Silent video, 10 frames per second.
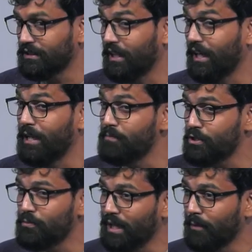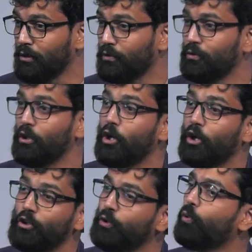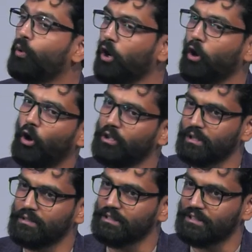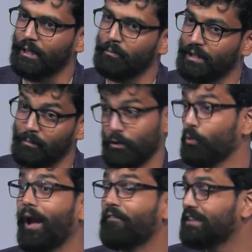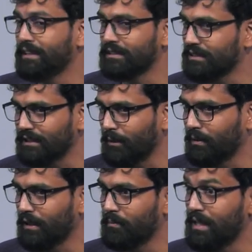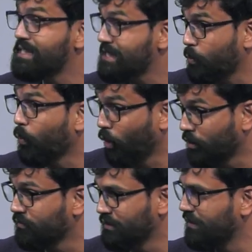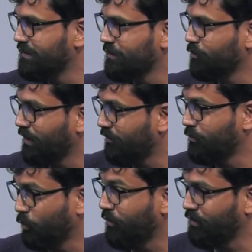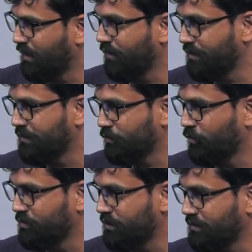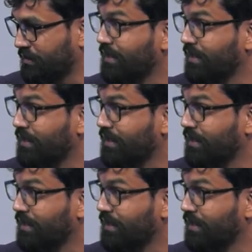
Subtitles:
claims to be able to do a lot at the same time and do everything at the same time, is one of the reasons where we, why we are having this conversation,